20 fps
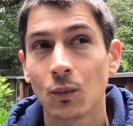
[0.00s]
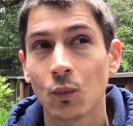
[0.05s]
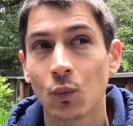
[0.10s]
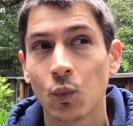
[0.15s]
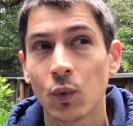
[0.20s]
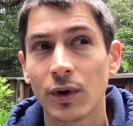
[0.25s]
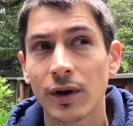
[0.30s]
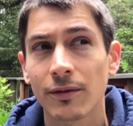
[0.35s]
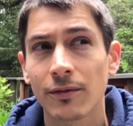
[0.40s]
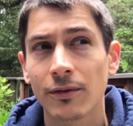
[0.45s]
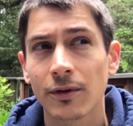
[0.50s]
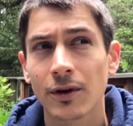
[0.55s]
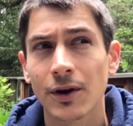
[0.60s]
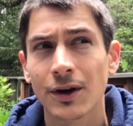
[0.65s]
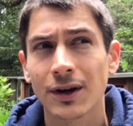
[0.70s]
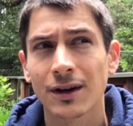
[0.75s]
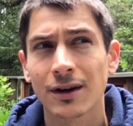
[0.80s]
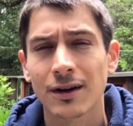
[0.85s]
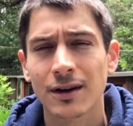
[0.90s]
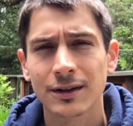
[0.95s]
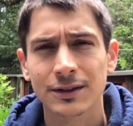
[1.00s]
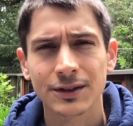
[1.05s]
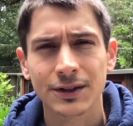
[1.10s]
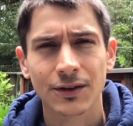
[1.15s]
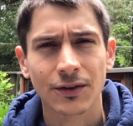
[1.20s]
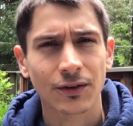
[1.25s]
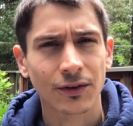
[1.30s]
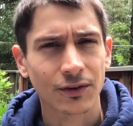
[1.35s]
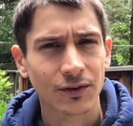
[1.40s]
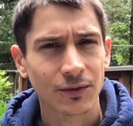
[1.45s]
Whatever our
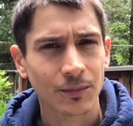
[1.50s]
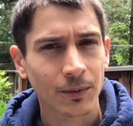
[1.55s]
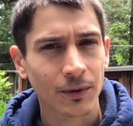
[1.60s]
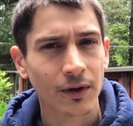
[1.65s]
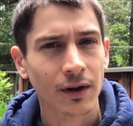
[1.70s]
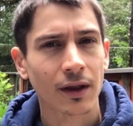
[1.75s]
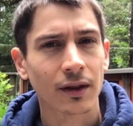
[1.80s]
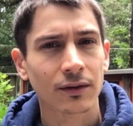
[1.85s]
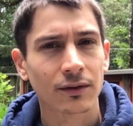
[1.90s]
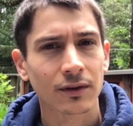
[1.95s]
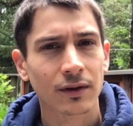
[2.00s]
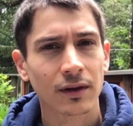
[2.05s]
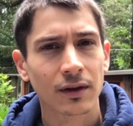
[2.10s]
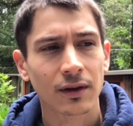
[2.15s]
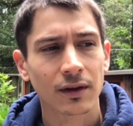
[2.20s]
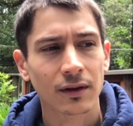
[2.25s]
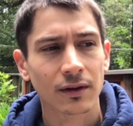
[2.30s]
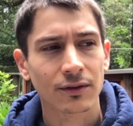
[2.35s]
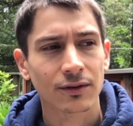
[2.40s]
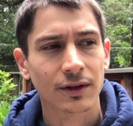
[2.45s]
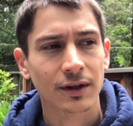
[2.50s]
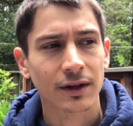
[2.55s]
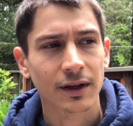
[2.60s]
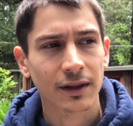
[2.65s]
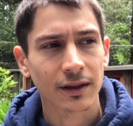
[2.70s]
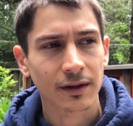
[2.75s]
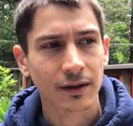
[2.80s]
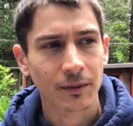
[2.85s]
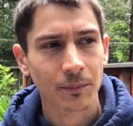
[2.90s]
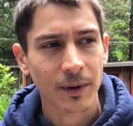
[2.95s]
conscious experience is, and I
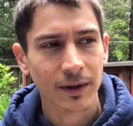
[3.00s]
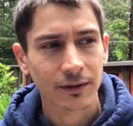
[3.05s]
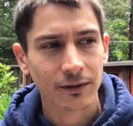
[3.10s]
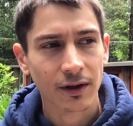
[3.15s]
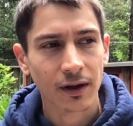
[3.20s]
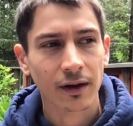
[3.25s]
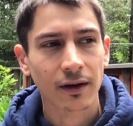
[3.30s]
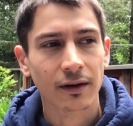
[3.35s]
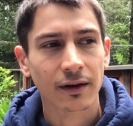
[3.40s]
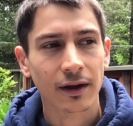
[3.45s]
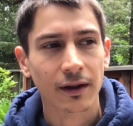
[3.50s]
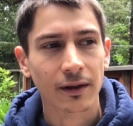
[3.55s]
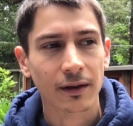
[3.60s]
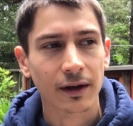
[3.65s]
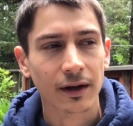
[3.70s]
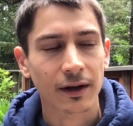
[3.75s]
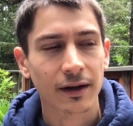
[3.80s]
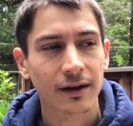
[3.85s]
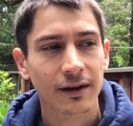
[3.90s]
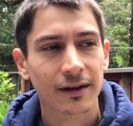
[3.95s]
think my psychedelic